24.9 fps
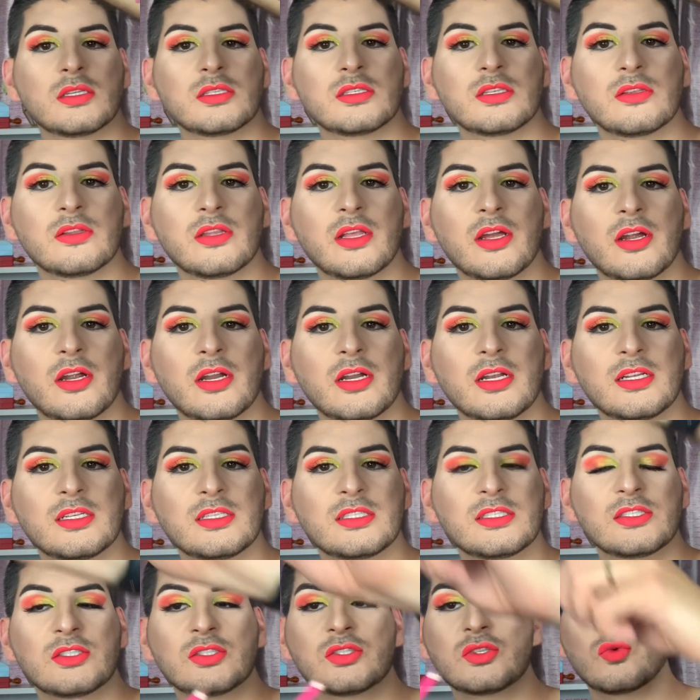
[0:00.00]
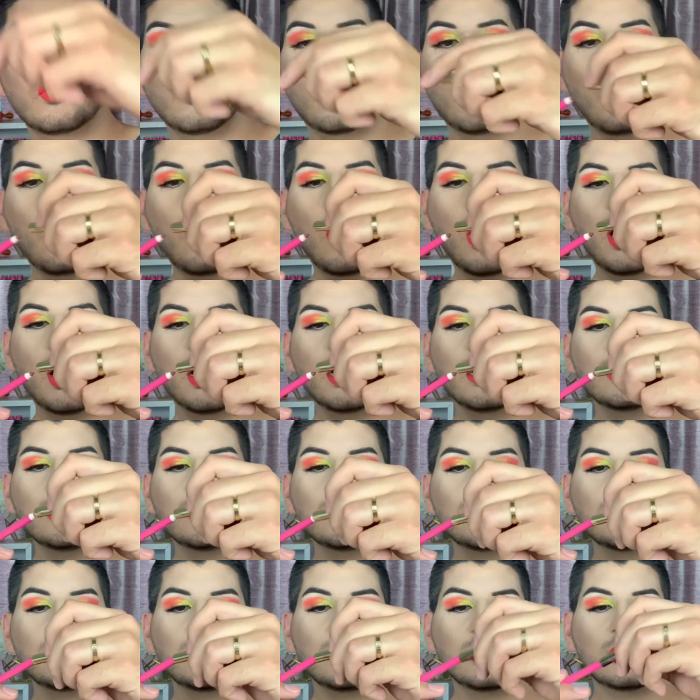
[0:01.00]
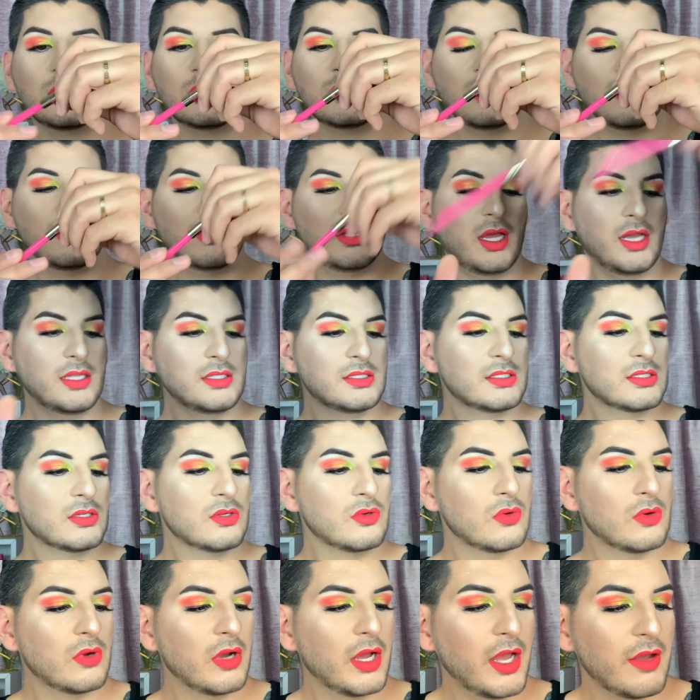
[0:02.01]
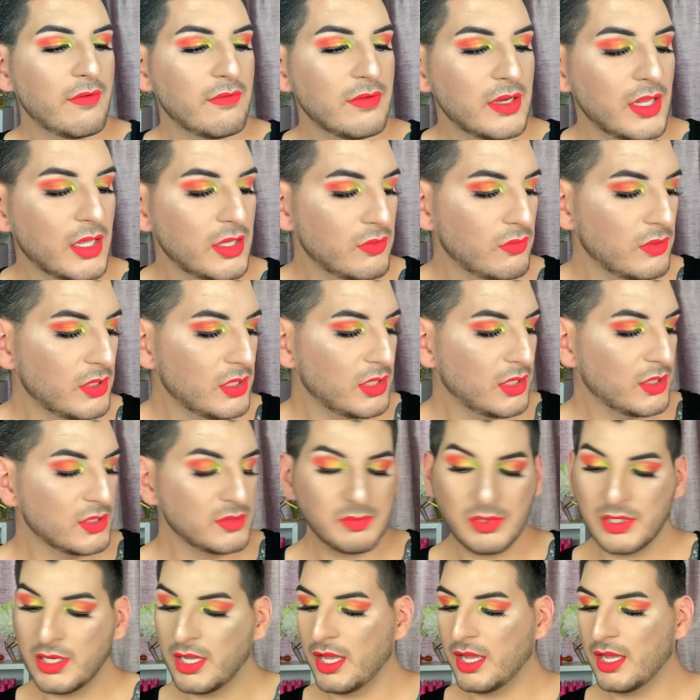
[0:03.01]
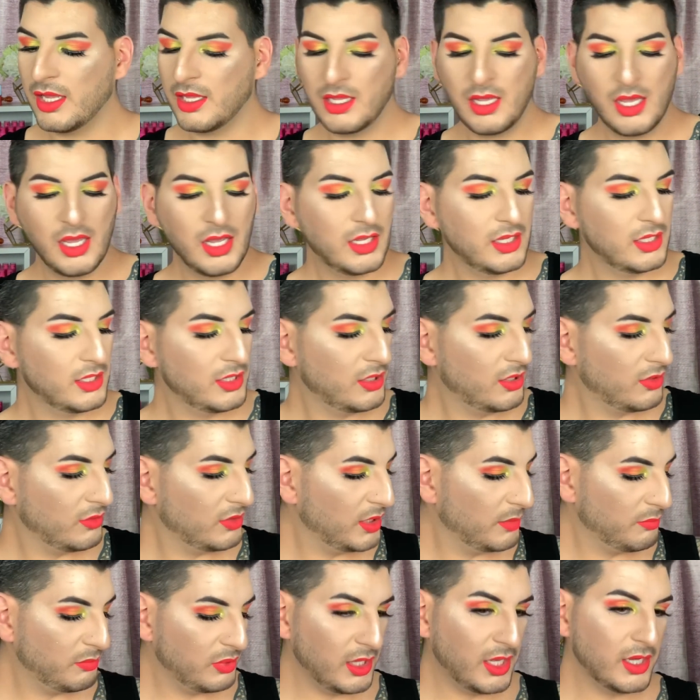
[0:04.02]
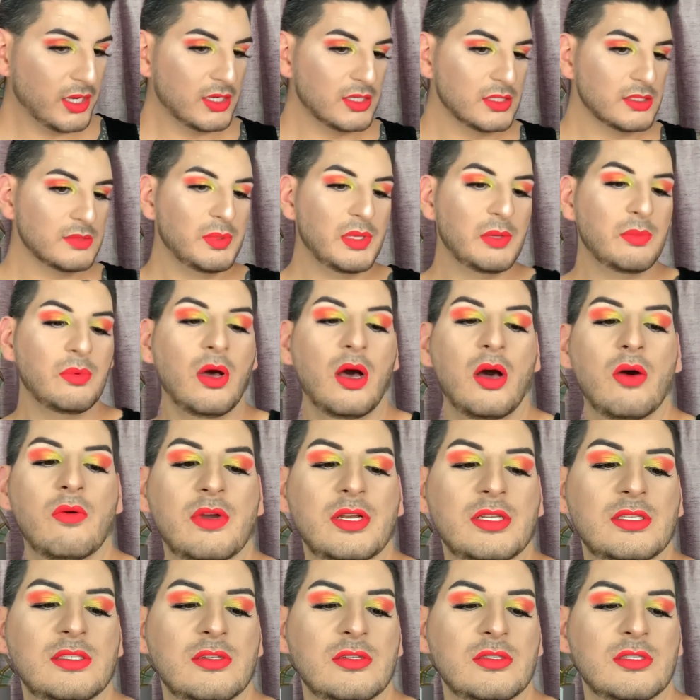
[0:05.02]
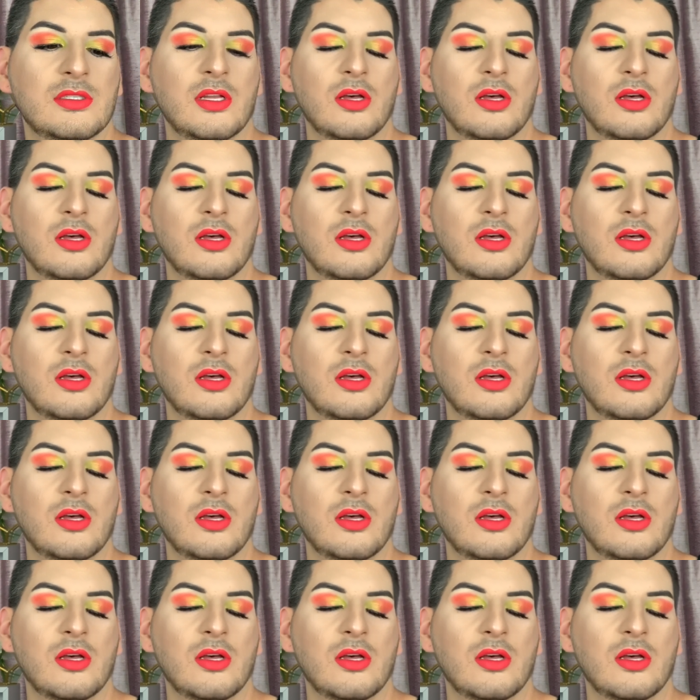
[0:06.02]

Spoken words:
So there it is swatched. So that's cool. I have another one of those. But hey, you know, lip liners, people always use